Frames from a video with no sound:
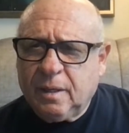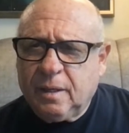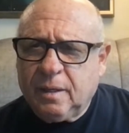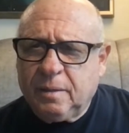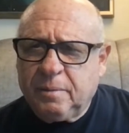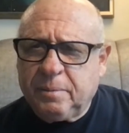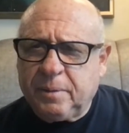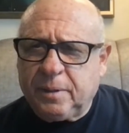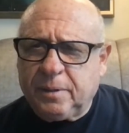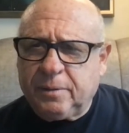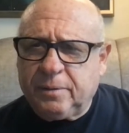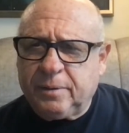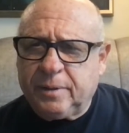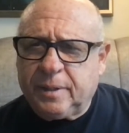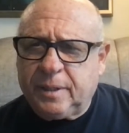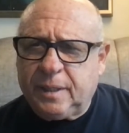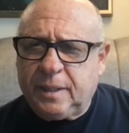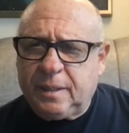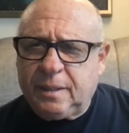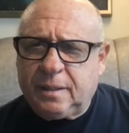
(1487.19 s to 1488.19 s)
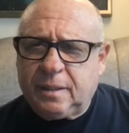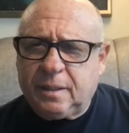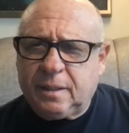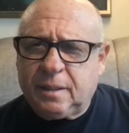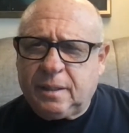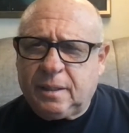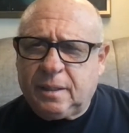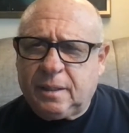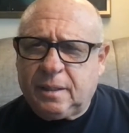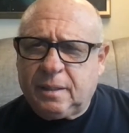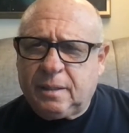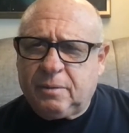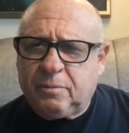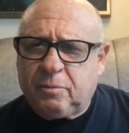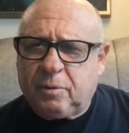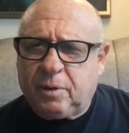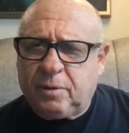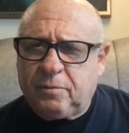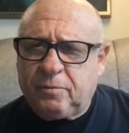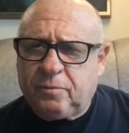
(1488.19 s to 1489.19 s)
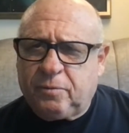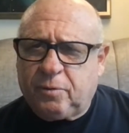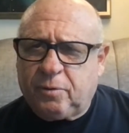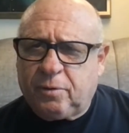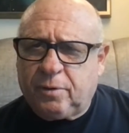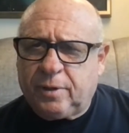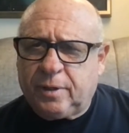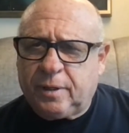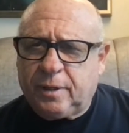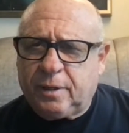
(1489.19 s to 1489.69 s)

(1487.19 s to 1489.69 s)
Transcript: In Bhagavad Gita 140,